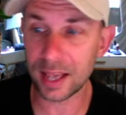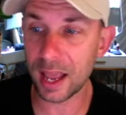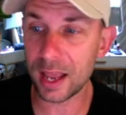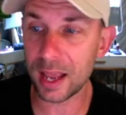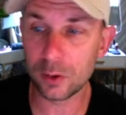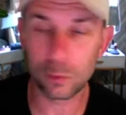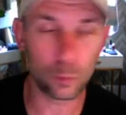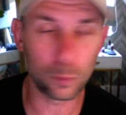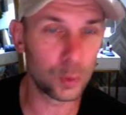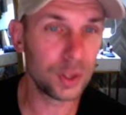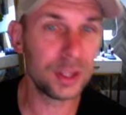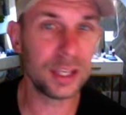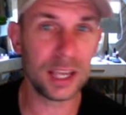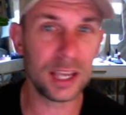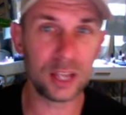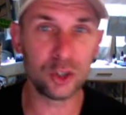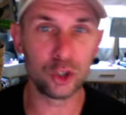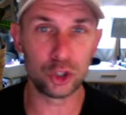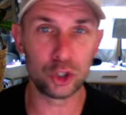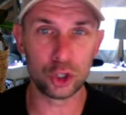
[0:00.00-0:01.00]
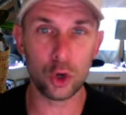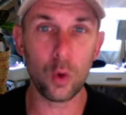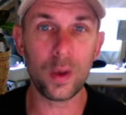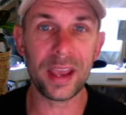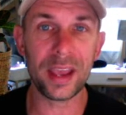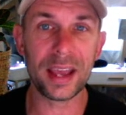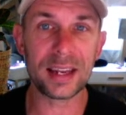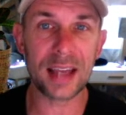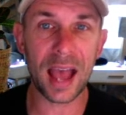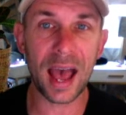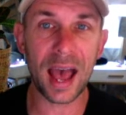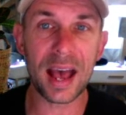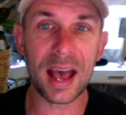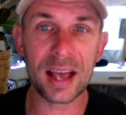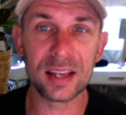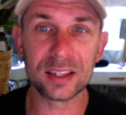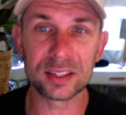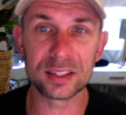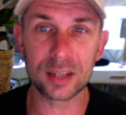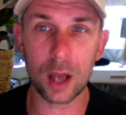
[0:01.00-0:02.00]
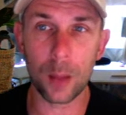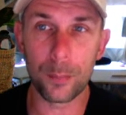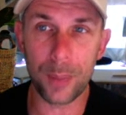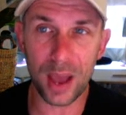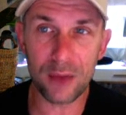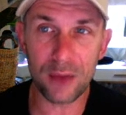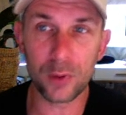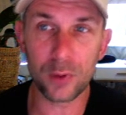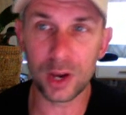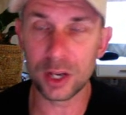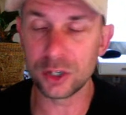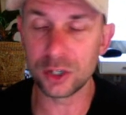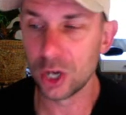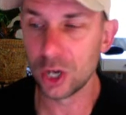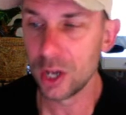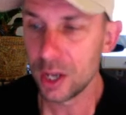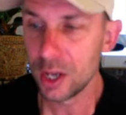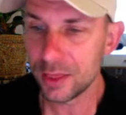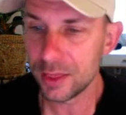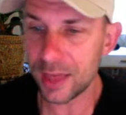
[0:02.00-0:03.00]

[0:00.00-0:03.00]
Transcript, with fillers: and really enjoy it as a beverage